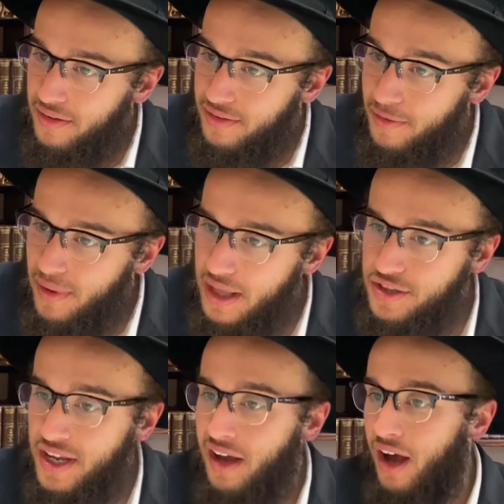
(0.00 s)

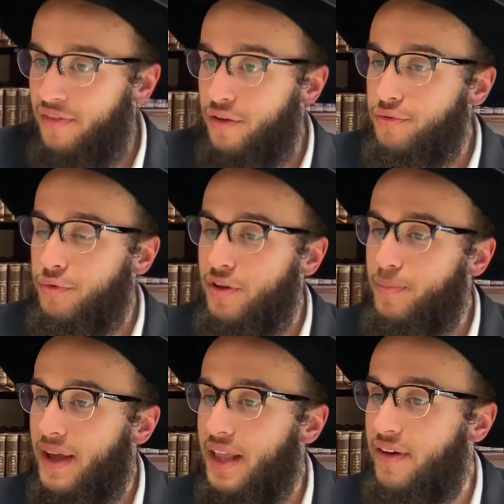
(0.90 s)
diminishing of the
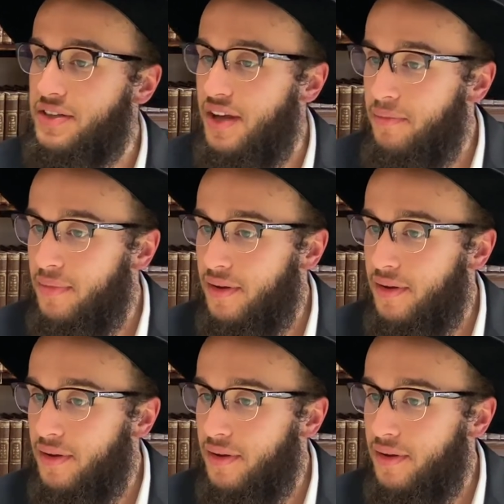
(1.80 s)
respect of Hashem,